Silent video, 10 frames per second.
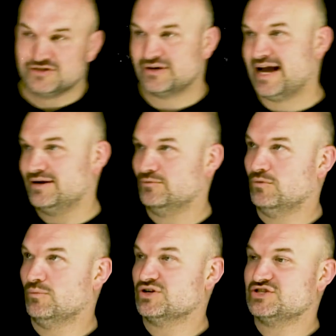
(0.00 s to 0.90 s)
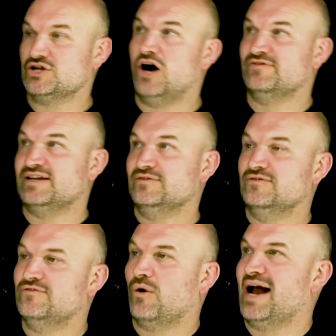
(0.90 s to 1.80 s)
So again, when we're solving
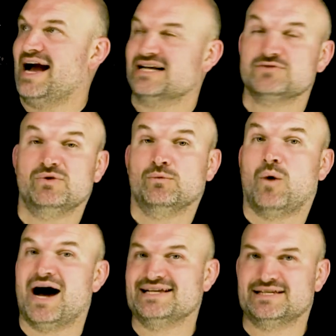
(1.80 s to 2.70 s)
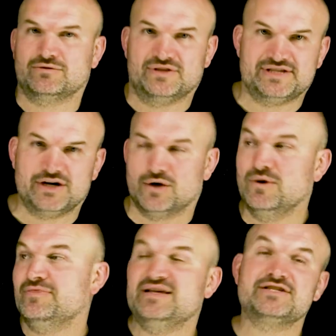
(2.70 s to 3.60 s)
for x when y is equal to
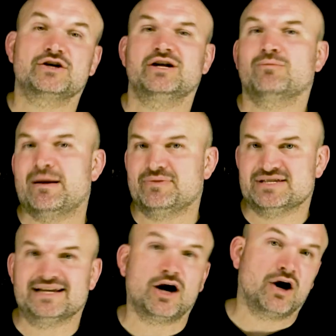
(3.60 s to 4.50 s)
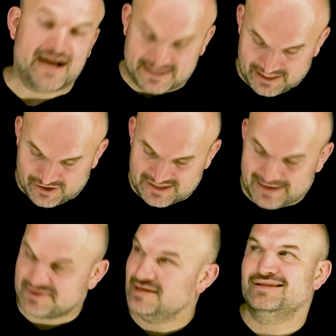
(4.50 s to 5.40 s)
0, these are going to represent our
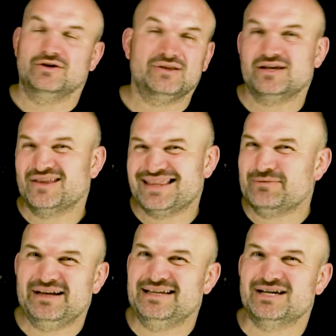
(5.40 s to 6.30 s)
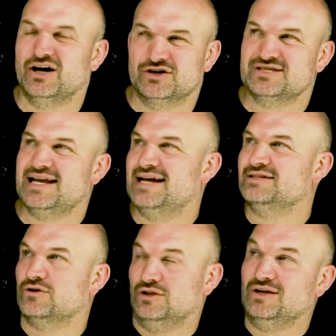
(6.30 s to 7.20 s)
x-intercepts. The only other thing we need to
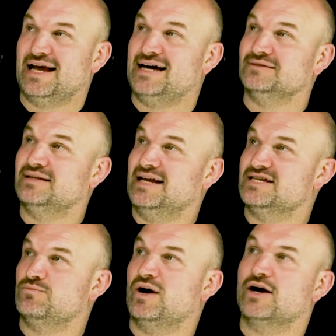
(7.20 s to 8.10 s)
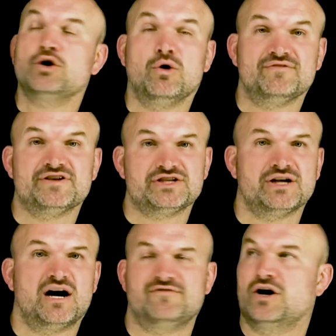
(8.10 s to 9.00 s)
understand or look at is what our
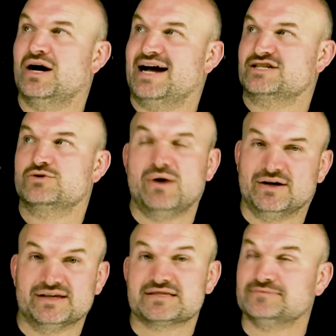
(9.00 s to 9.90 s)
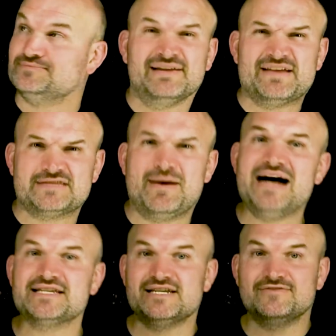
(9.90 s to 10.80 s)
coefficient of our x squared is. If that's
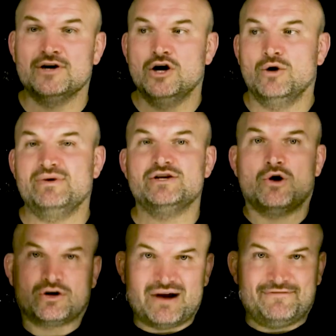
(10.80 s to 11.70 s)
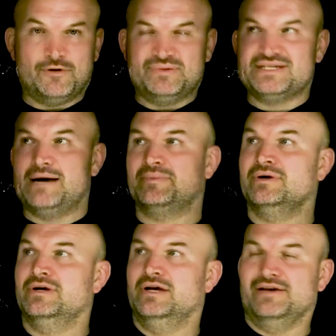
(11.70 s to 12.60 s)
positive, we know our graph opens up.
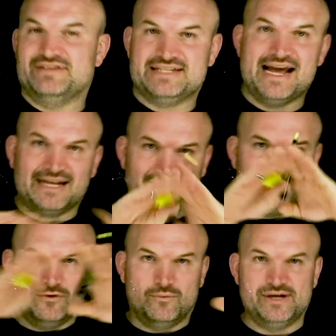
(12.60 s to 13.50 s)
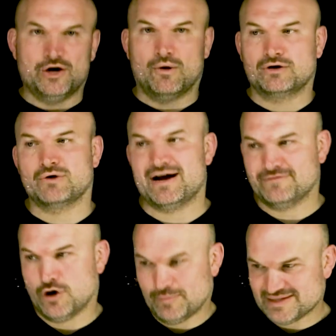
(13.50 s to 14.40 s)
If it's negative, we know our
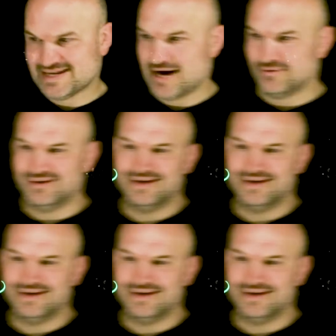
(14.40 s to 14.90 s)
graph opens down.